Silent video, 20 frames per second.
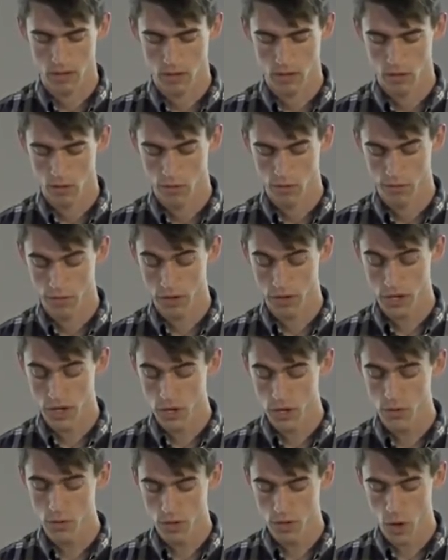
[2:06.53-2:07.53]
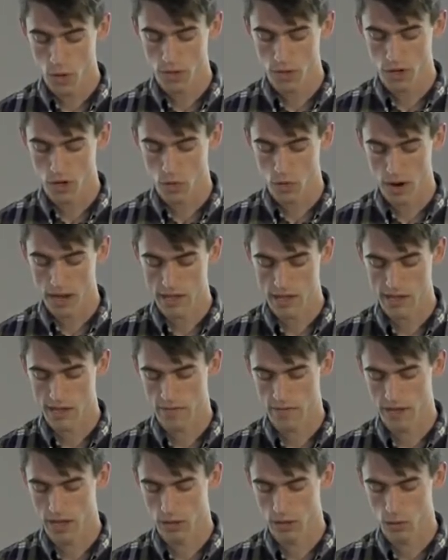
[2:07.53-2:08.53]
For you know the grace of
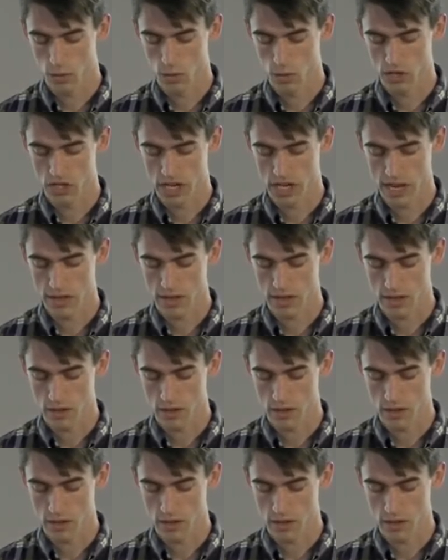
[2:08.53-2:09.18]
our Lord Jesus